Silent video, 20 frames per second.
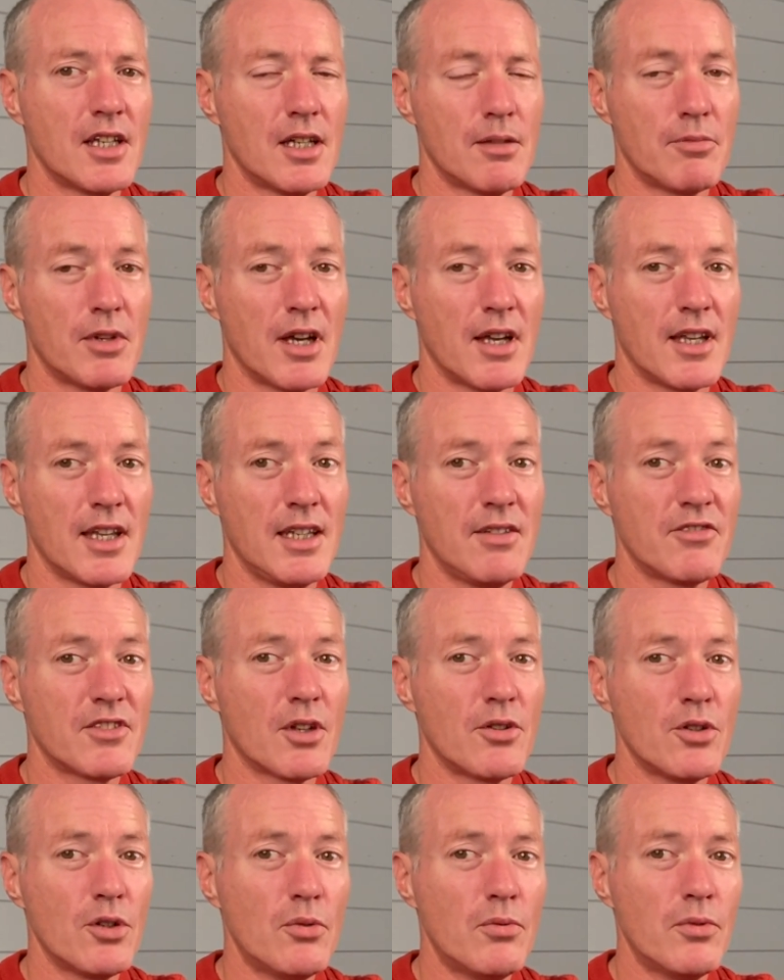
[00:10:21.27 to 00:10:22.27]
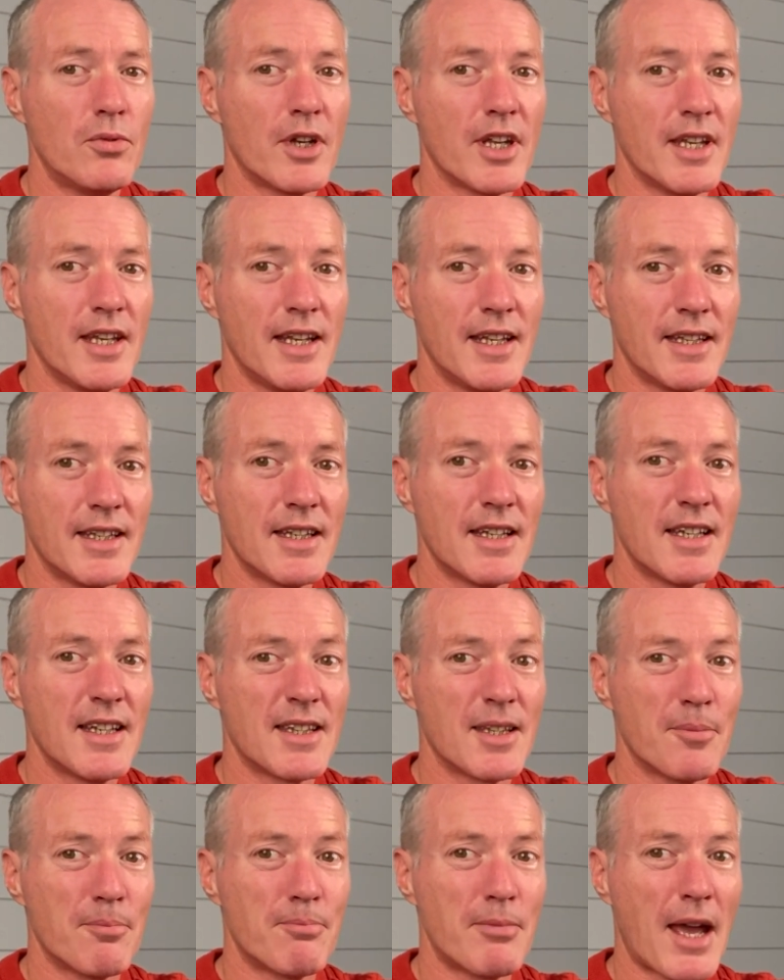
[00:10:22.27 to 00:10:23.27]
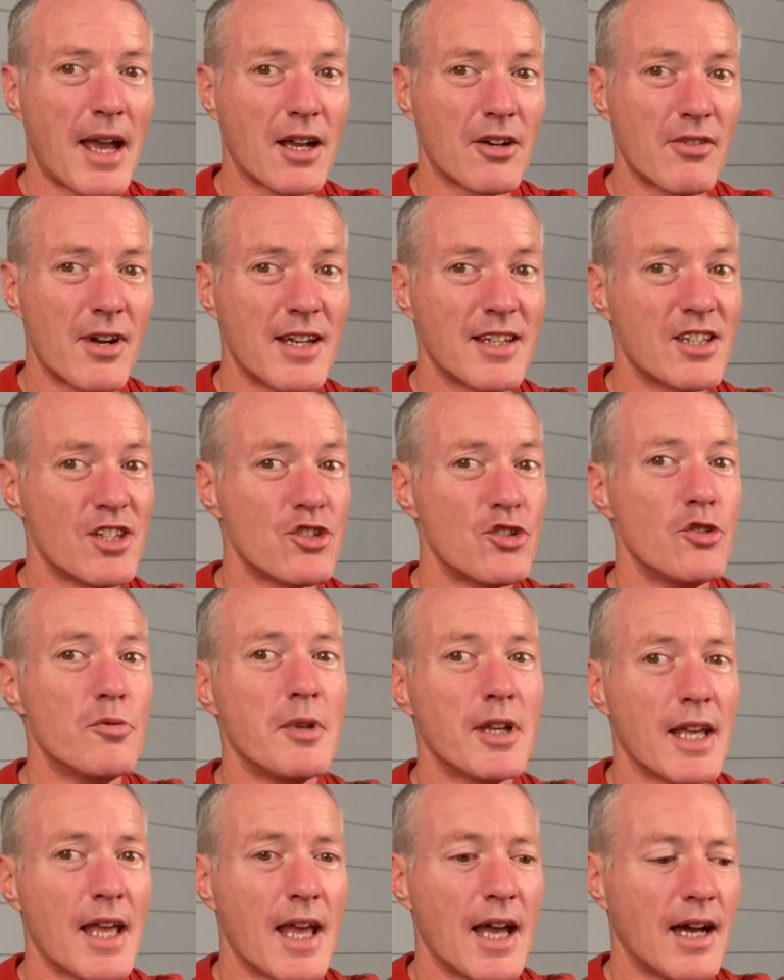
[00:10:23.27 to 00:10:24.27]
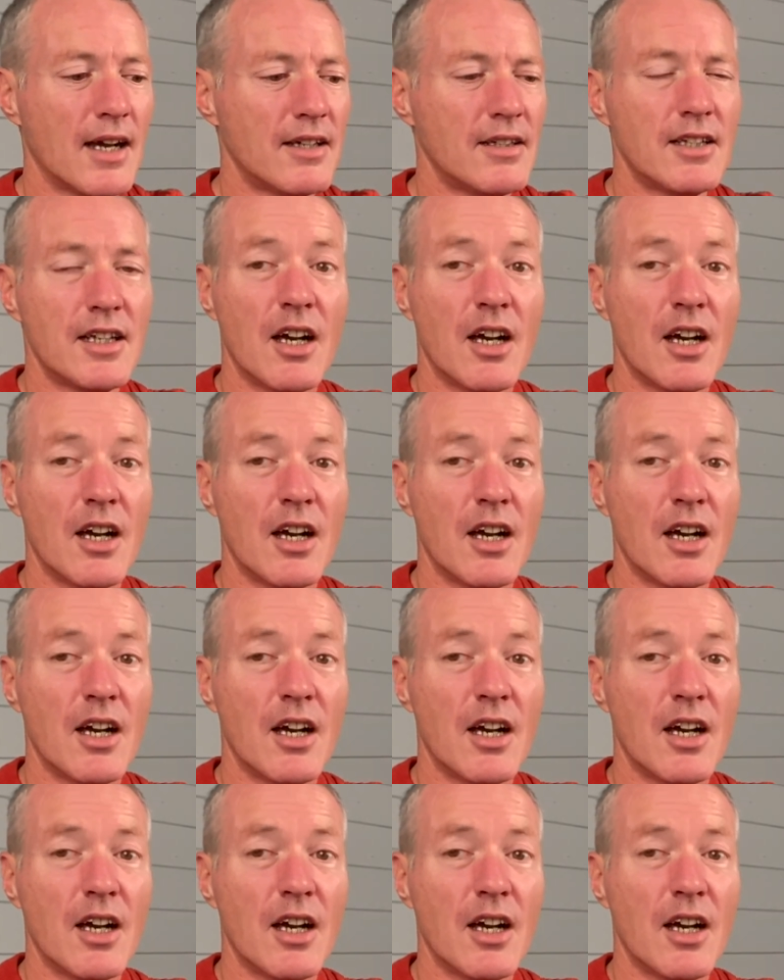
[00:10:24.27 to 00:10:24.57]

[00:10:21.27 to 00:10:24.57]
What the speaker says: but even though you're walking in, the background is zooming out,